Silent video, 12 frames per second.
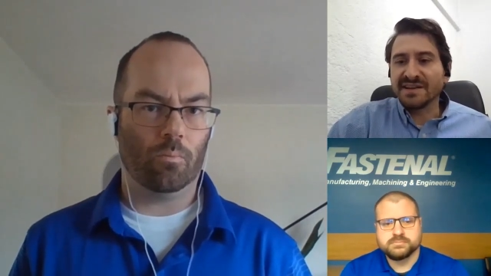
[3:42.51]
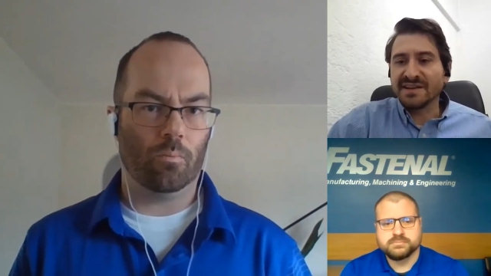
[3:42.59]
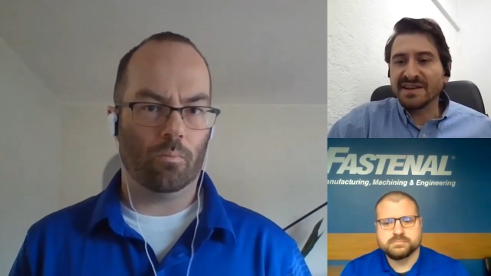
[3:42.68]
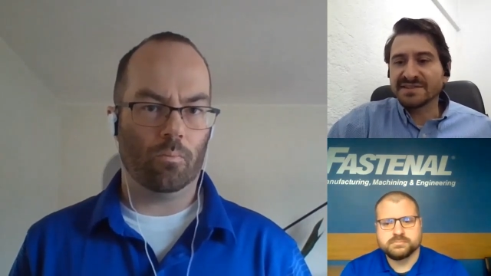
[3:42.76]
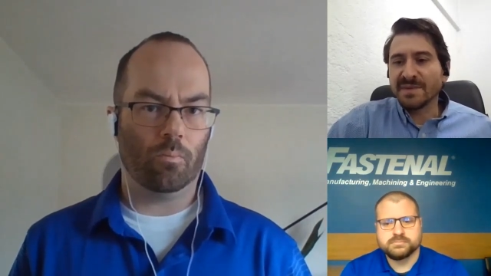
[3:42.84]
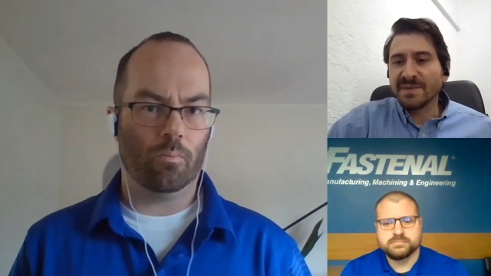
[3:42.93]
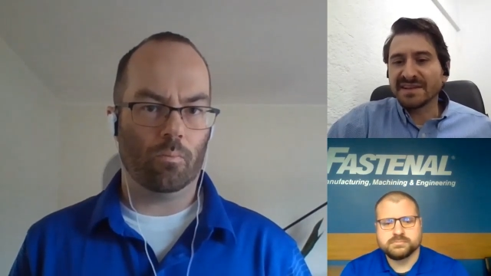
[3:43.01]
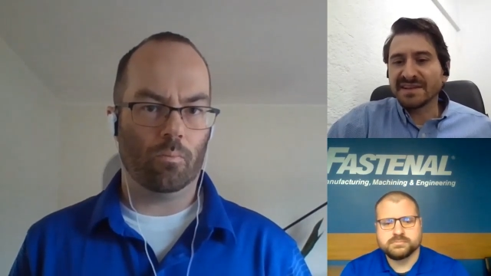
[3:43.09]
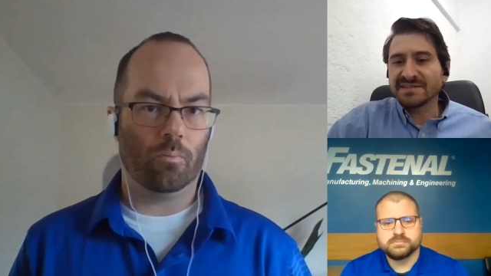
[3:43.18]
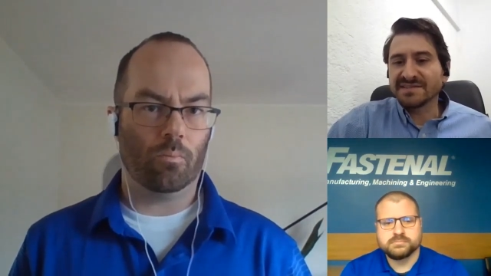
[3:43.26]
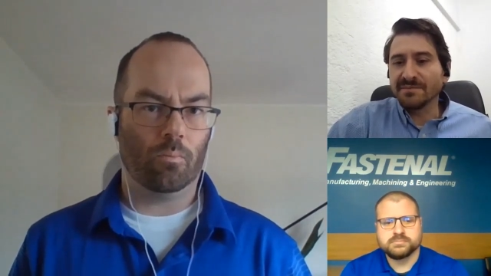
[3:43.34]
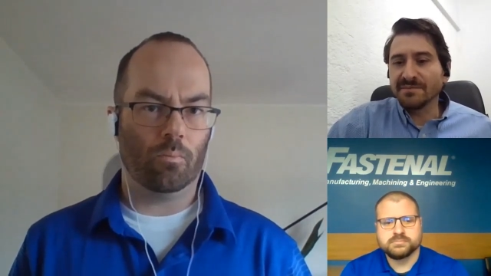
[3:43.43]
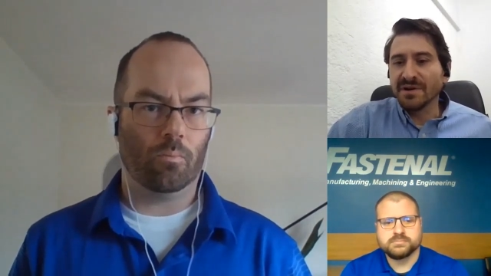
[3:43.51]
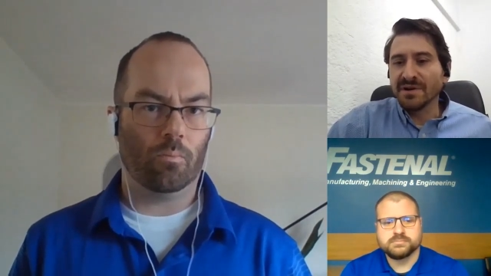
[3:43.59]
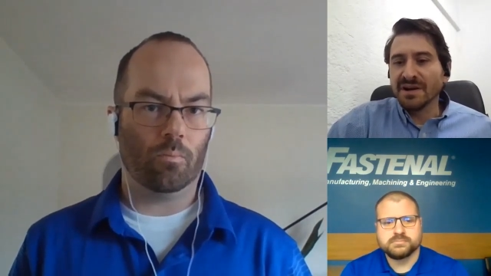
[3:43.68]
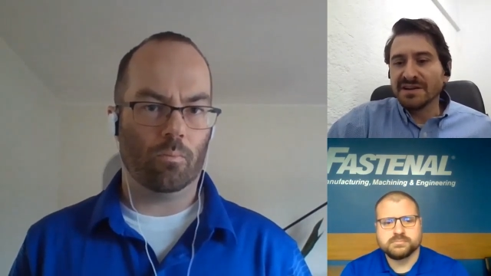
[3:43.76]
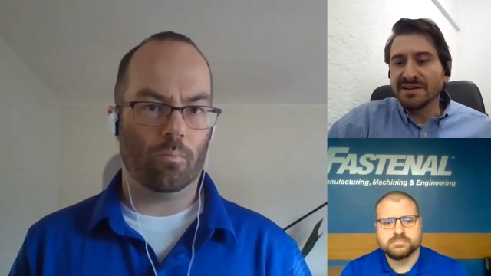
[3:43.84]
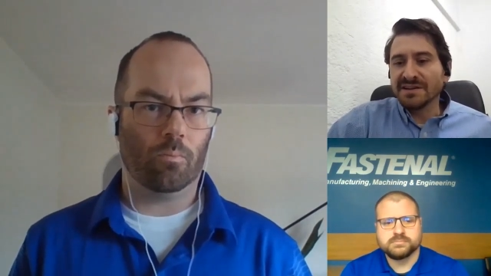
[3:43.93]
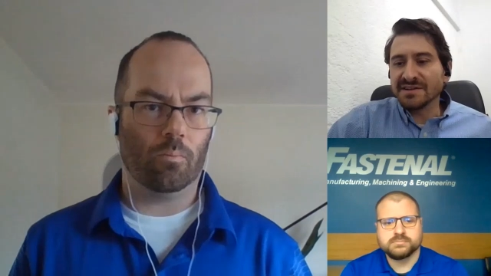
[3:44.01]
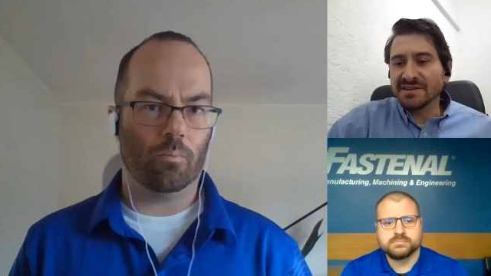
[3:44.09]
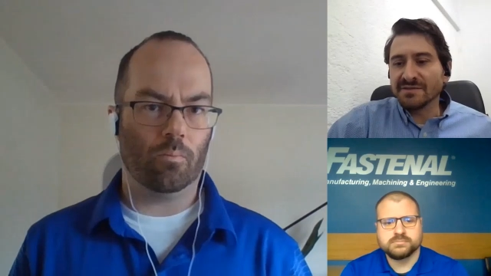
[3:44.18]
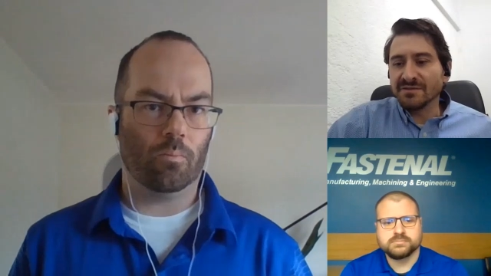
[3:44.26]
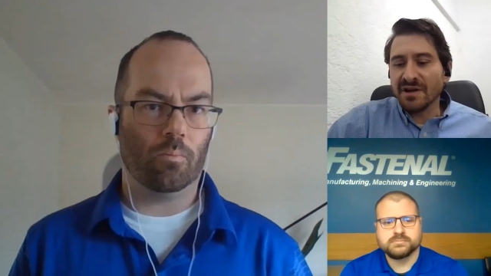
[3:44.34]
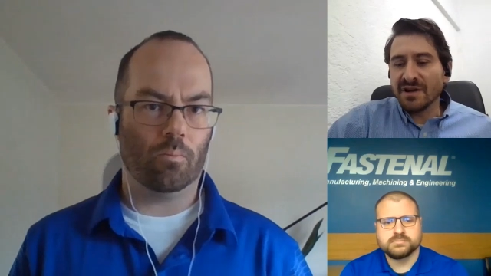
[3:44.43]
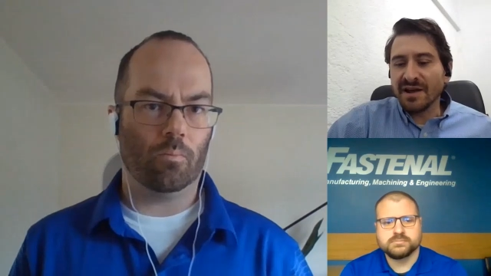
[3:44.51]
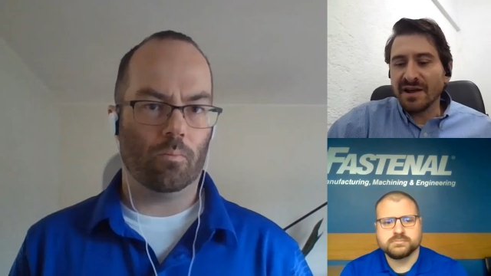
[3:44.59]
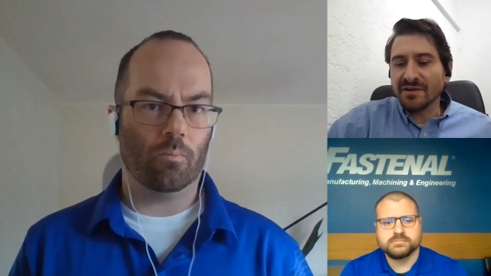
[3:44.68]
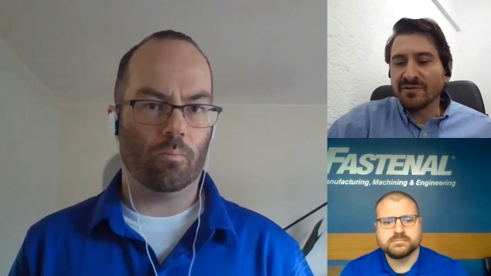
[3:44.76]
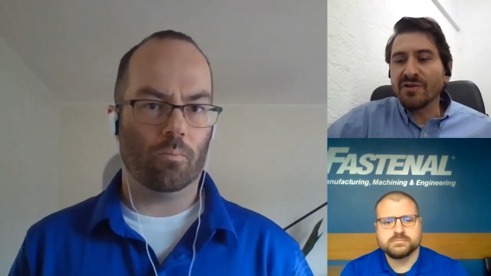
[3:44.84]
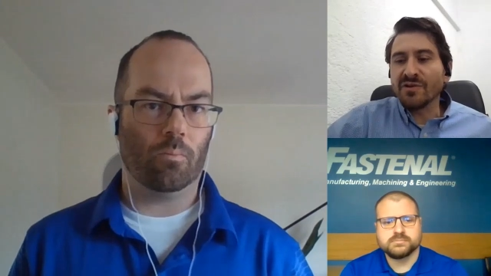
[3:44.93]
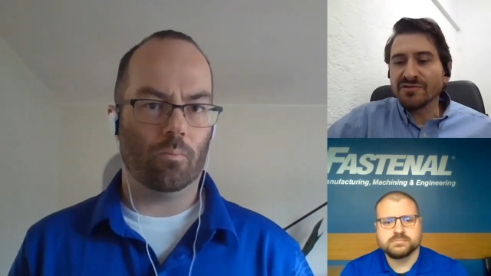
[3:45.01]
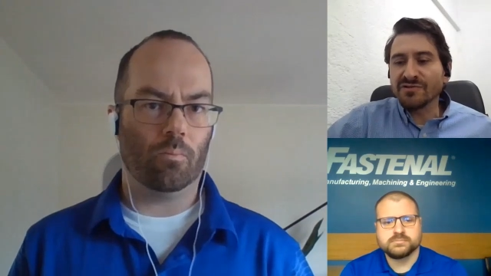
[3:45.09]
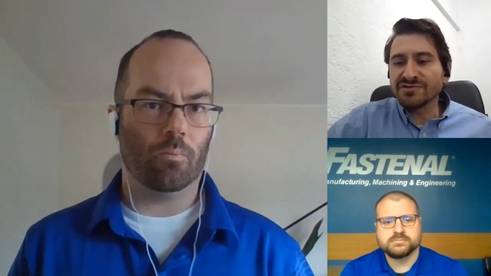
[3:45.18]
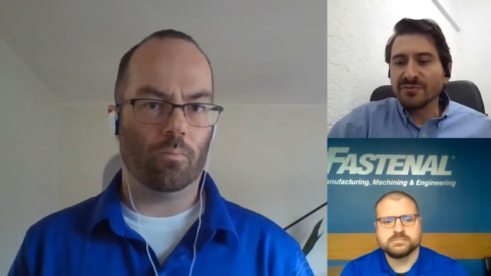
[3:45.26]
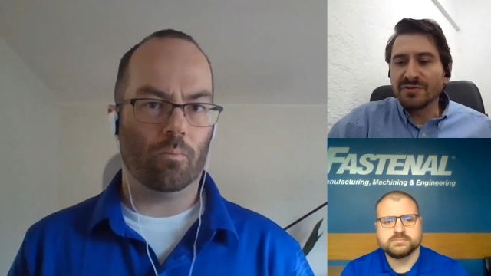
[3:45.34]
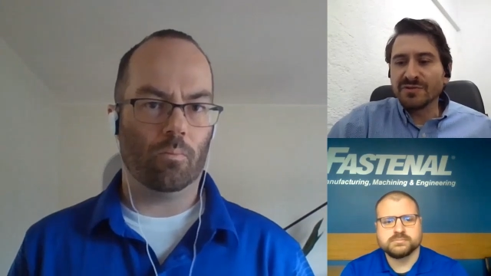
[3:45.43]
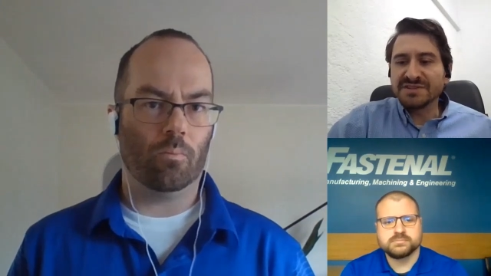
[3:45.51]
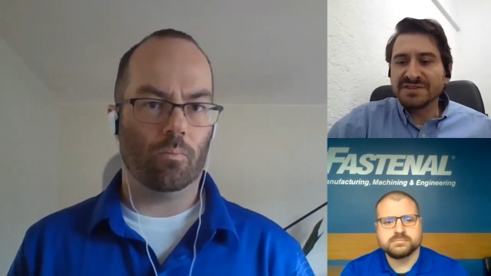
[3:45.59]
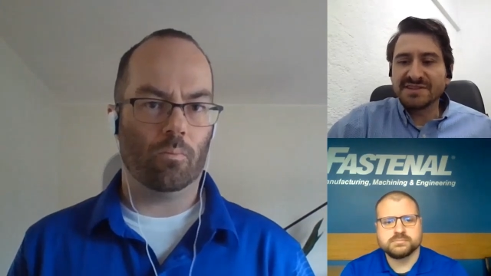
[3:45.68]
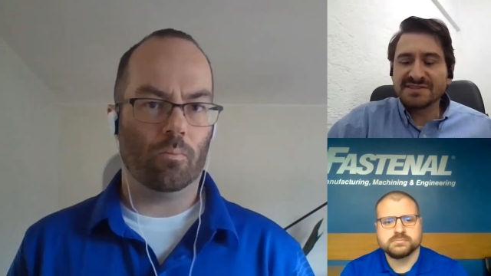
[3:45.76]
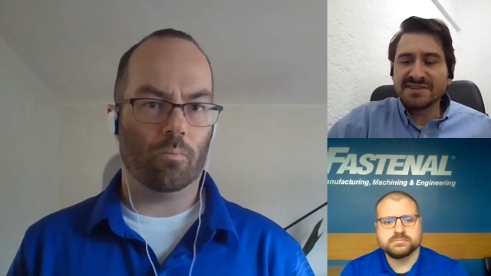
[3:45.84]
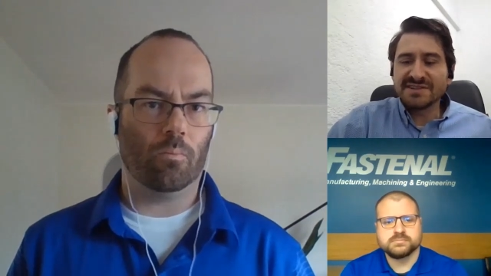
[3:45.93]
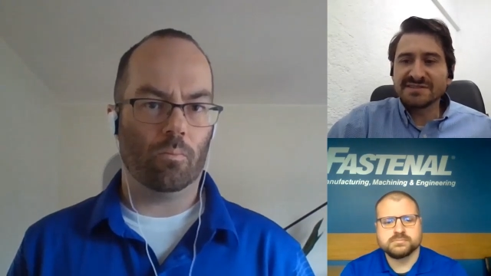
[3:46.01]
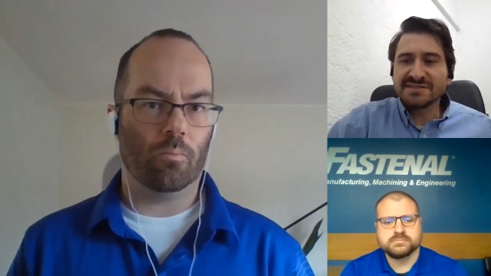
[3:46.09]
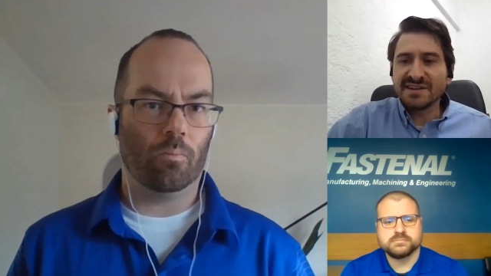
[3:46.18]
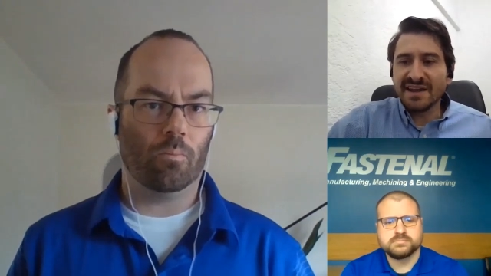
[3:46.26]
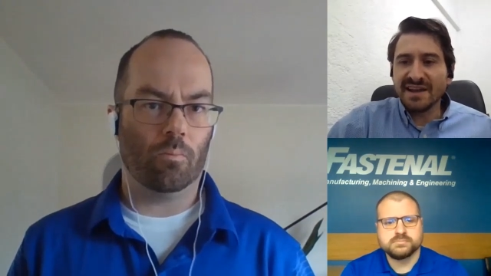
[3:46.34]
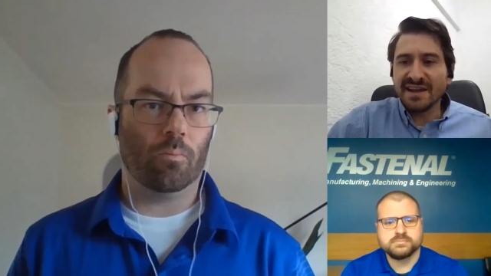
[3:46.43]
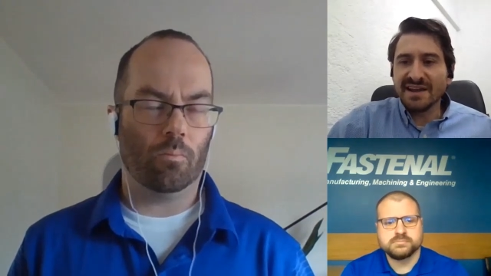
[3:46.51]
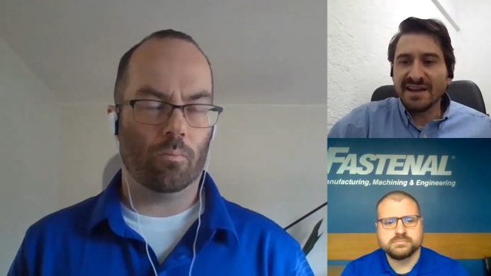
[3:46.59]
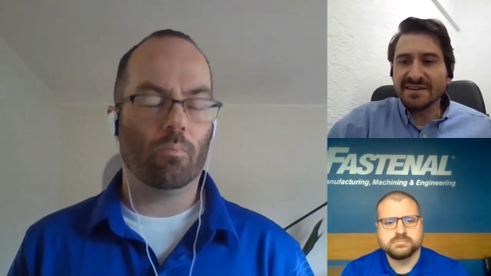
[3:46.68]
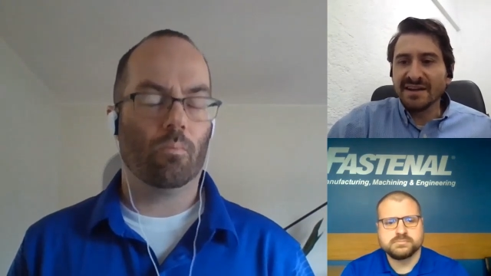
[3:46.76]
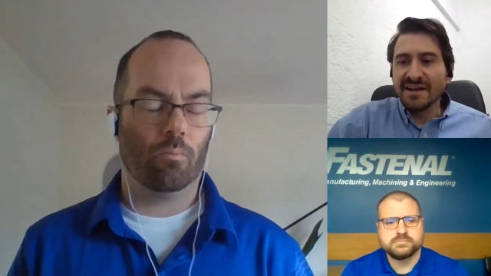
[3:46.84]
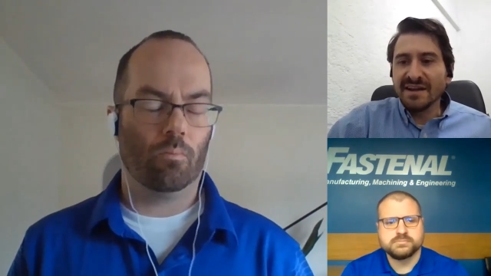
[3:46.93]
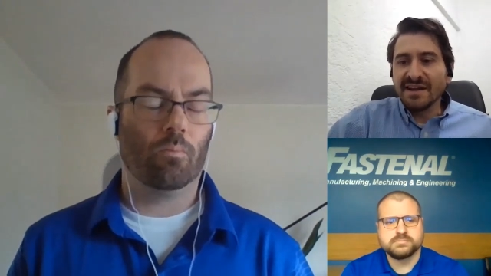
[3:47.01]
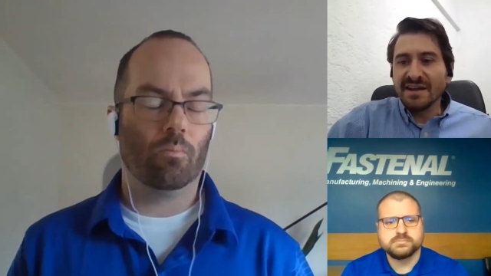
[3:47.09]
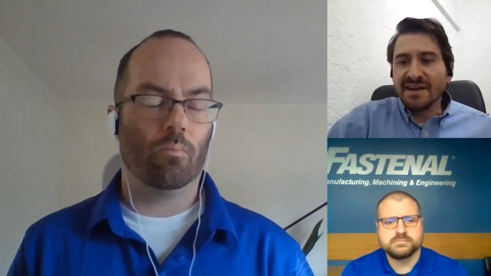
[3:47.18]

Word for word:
Speaker 1: They expect some some uh, corrosion resistance and